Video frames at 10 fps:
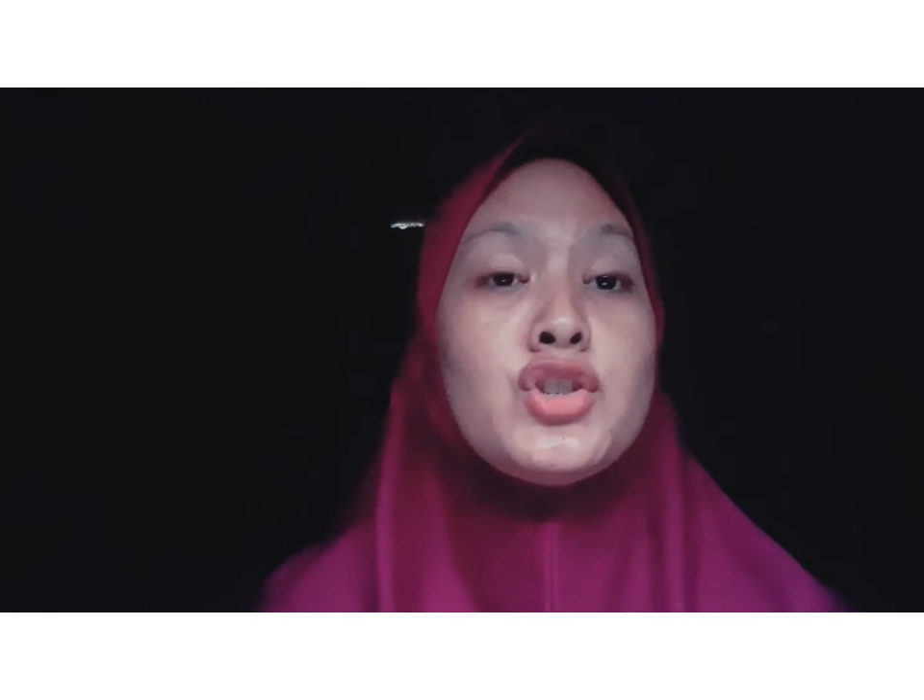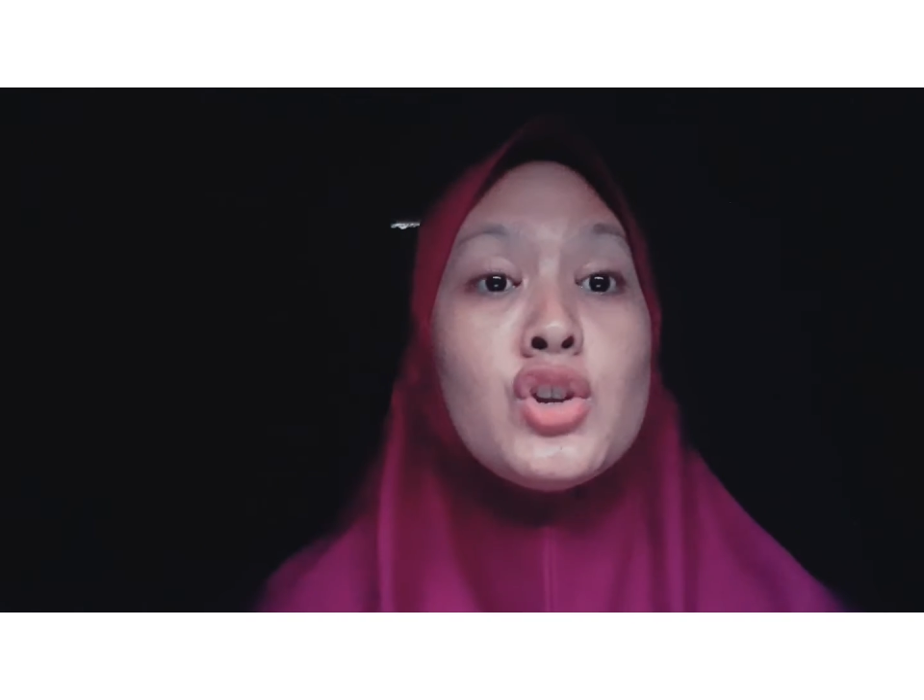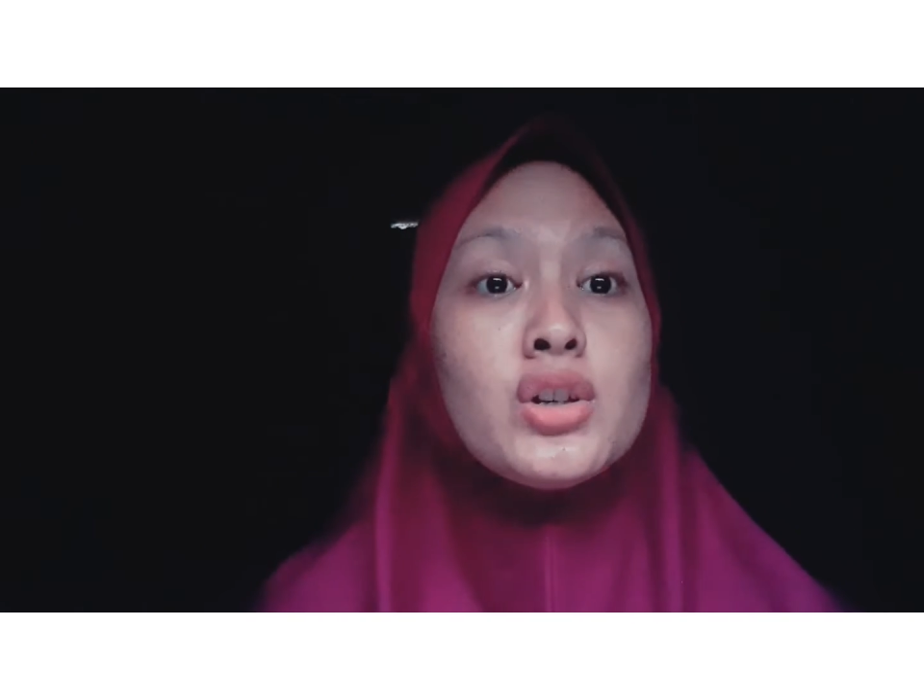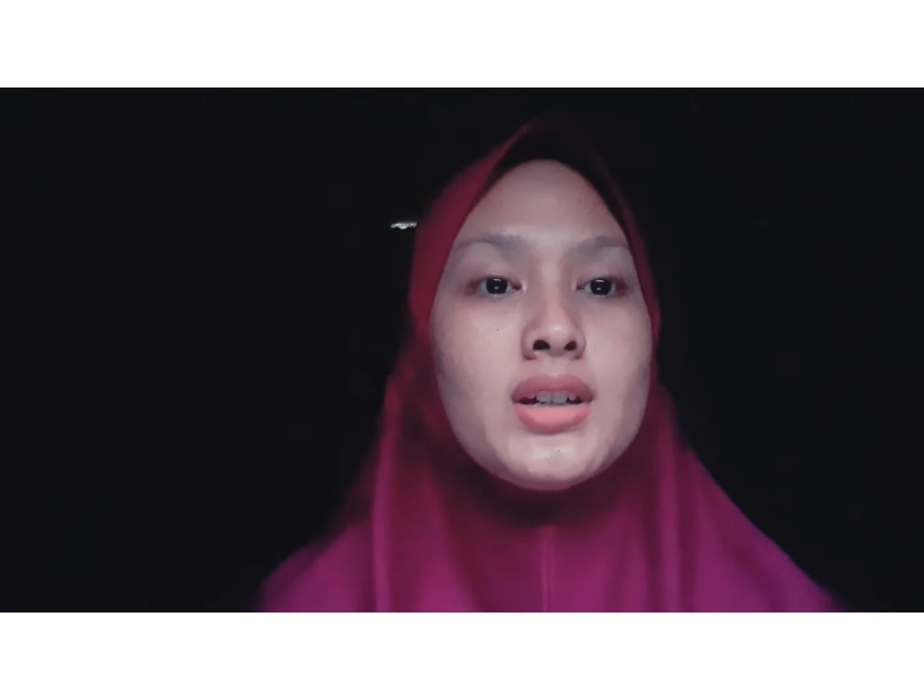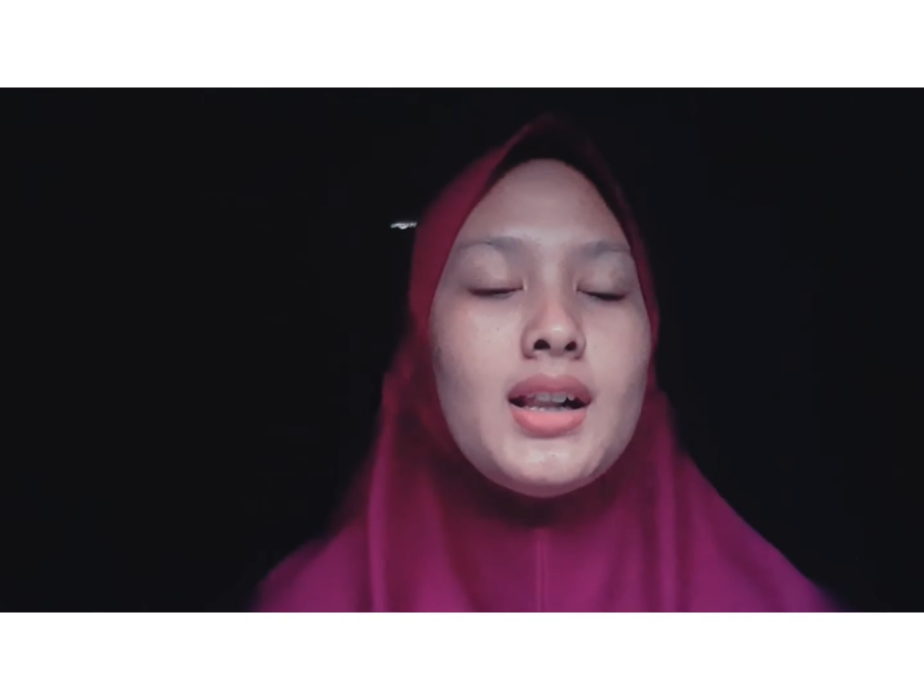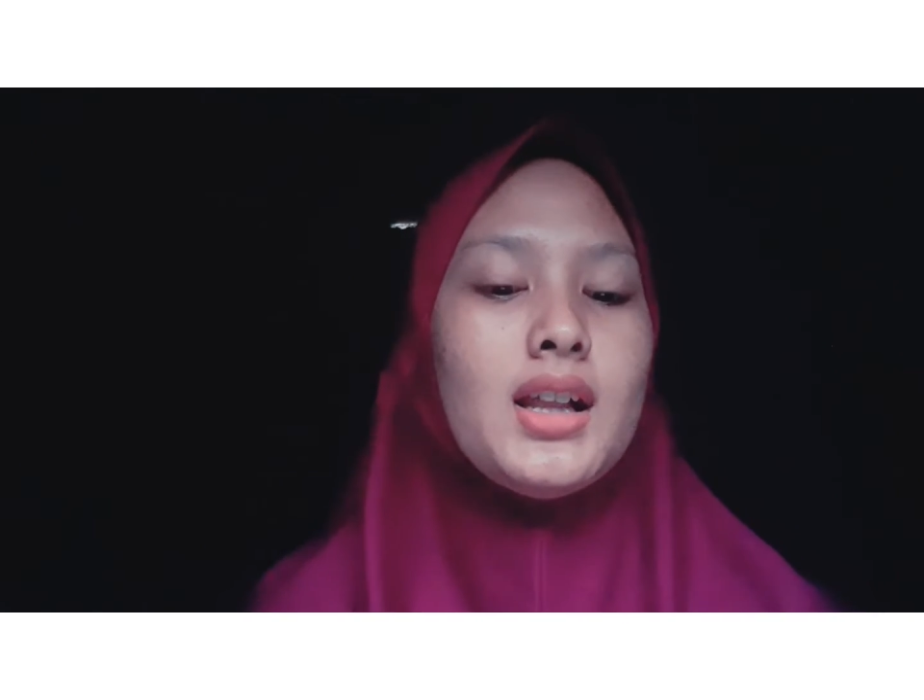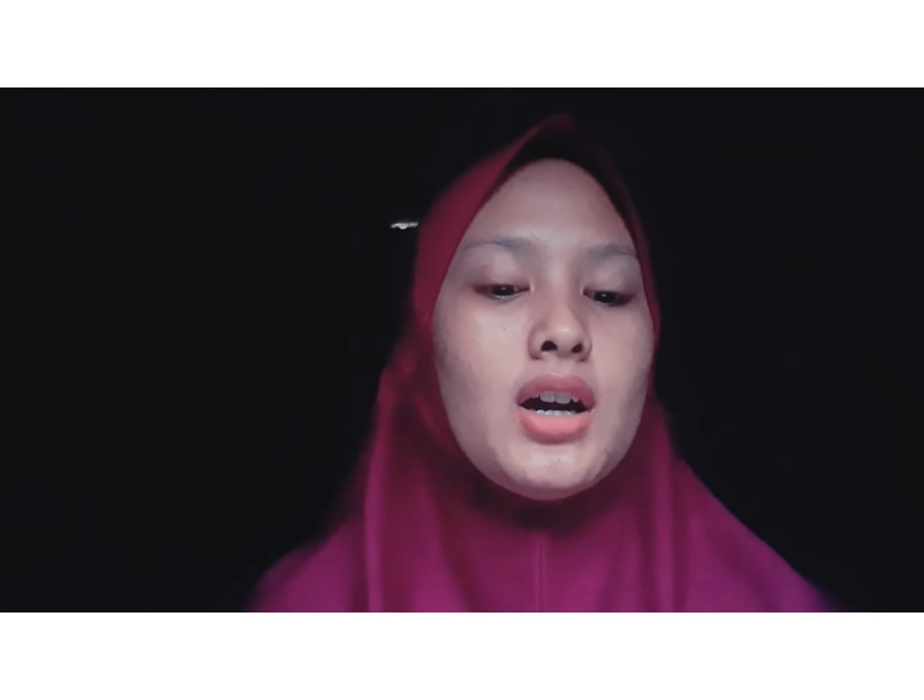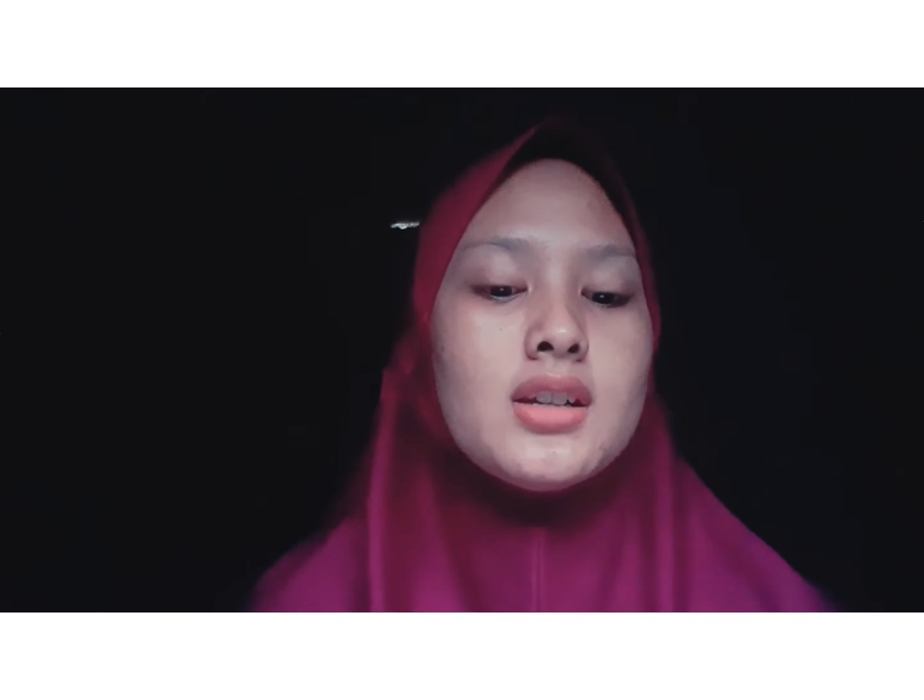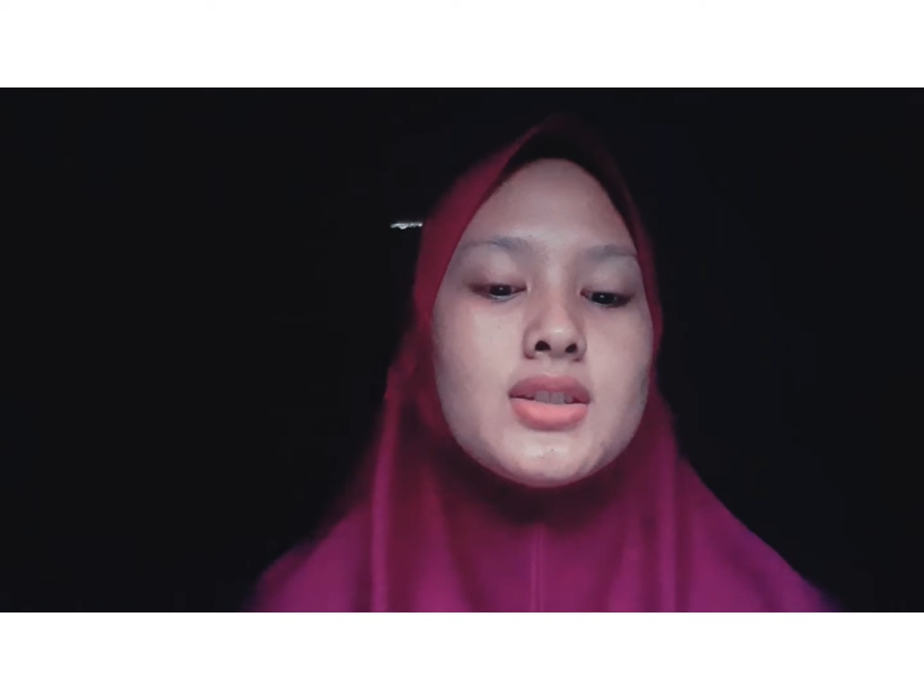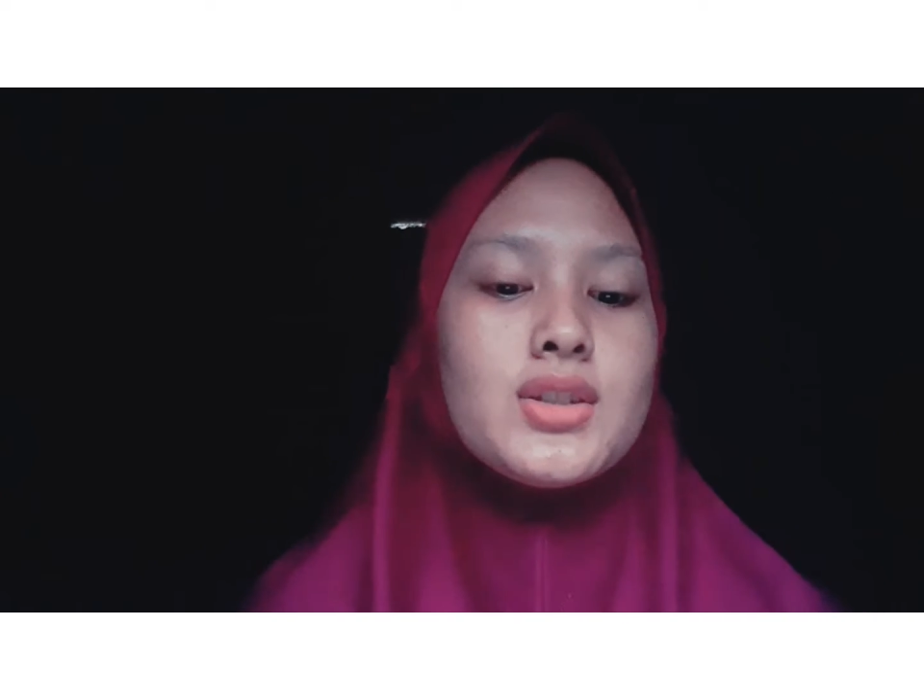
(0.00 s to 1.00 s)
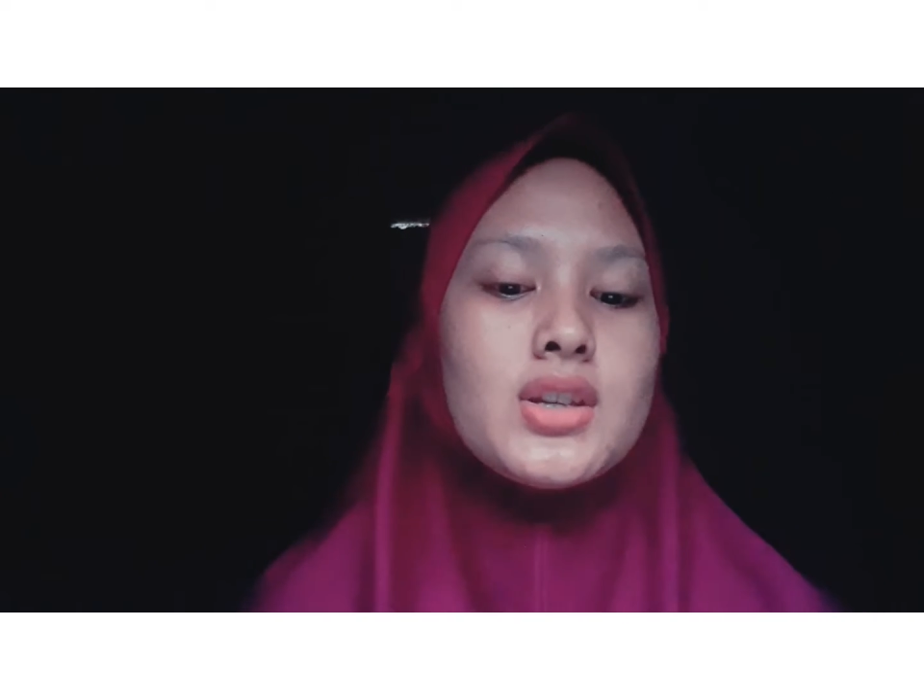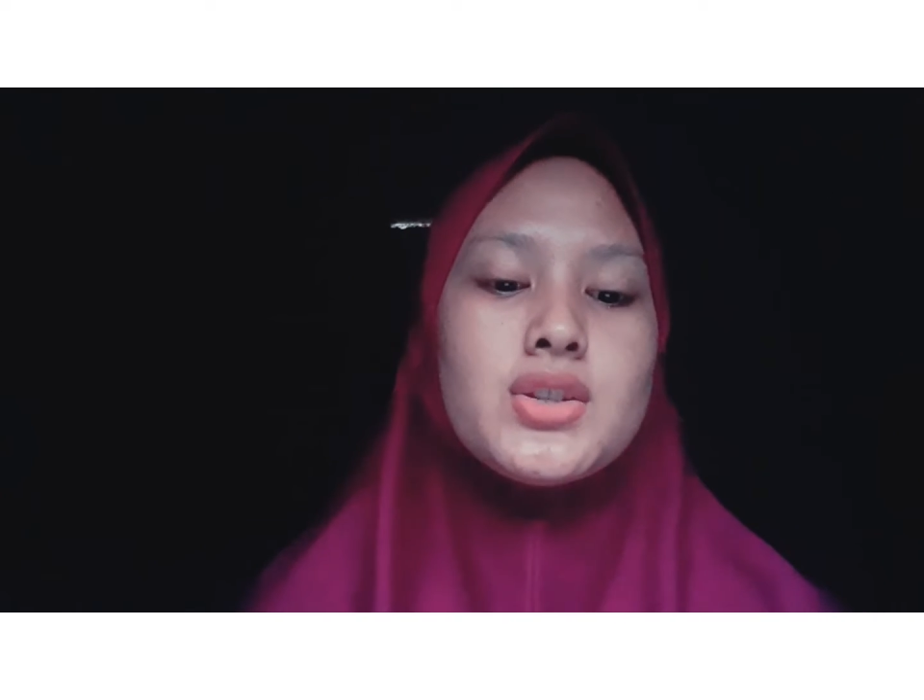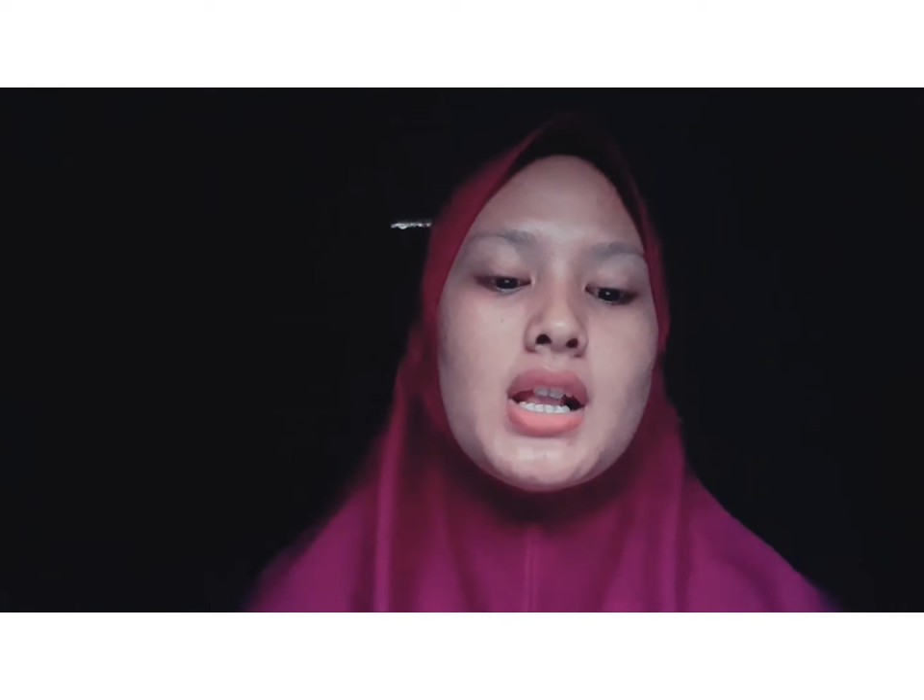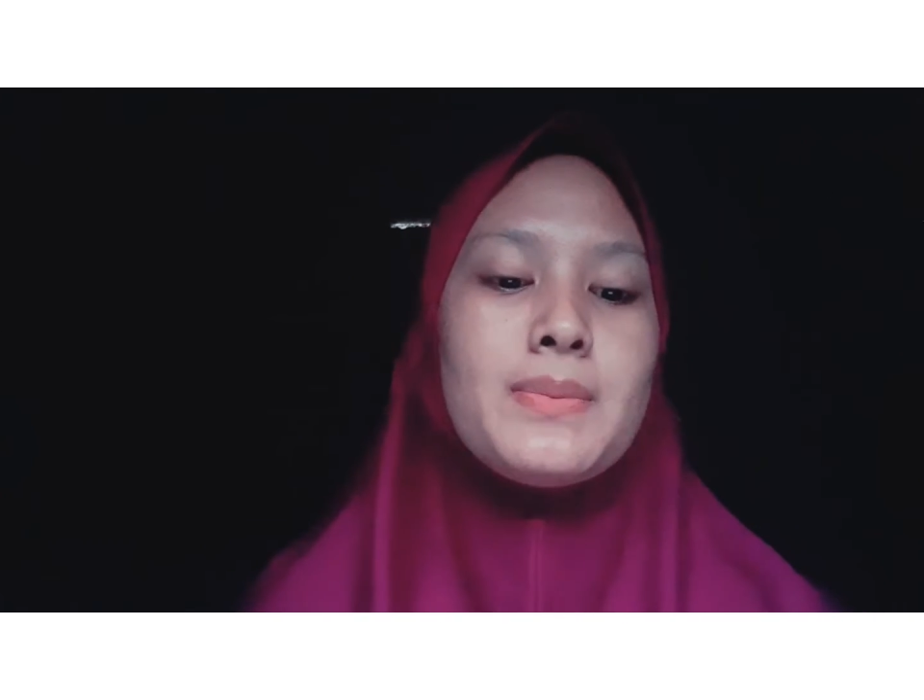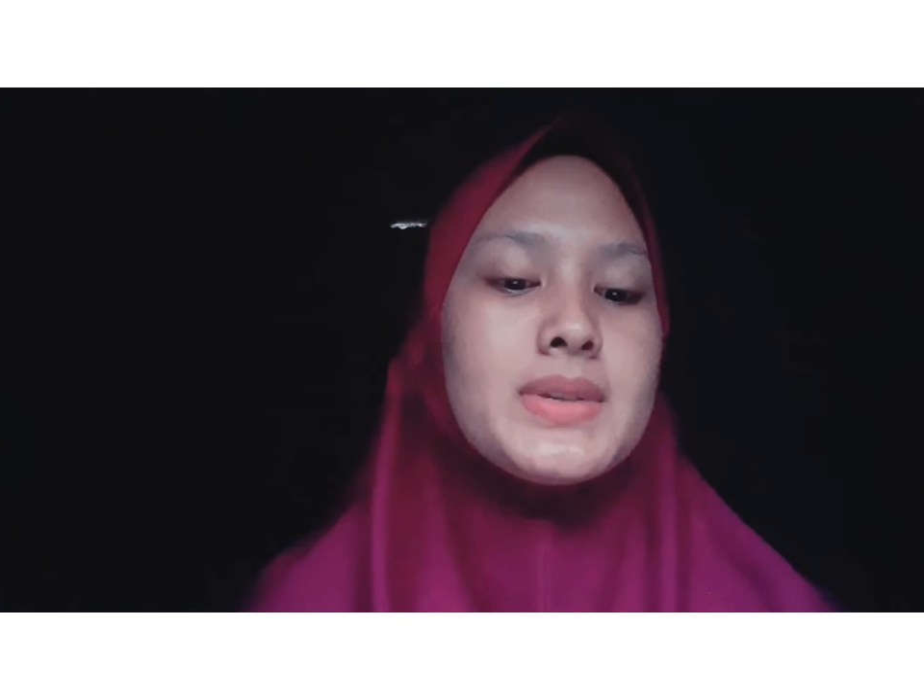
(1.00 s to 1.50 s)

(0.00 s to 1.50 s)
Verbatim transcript: journal on social